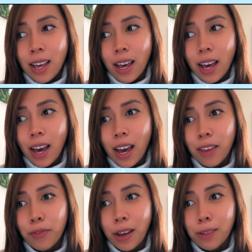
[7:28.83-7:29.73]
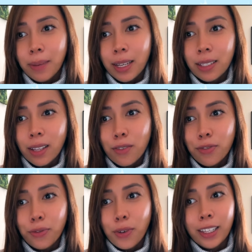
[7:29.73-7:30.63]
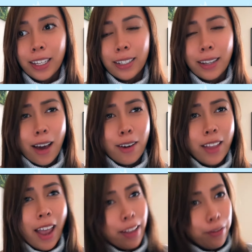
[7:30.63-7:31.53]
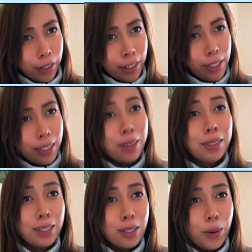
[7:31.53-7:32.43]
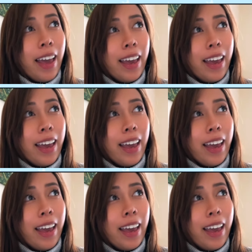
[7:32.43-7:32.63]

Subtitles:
I found myself falling down head first down the slope.